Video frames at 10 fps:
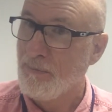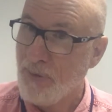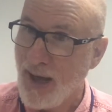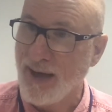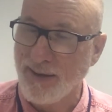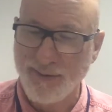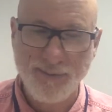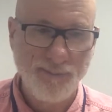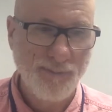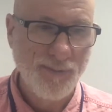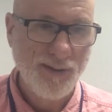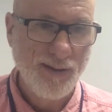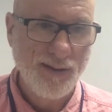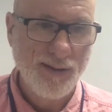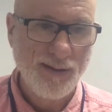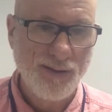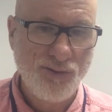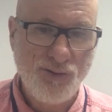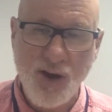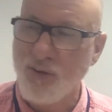But
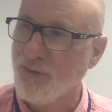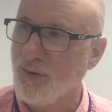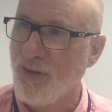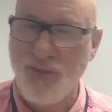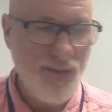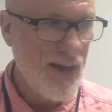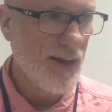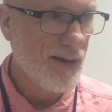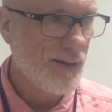don't think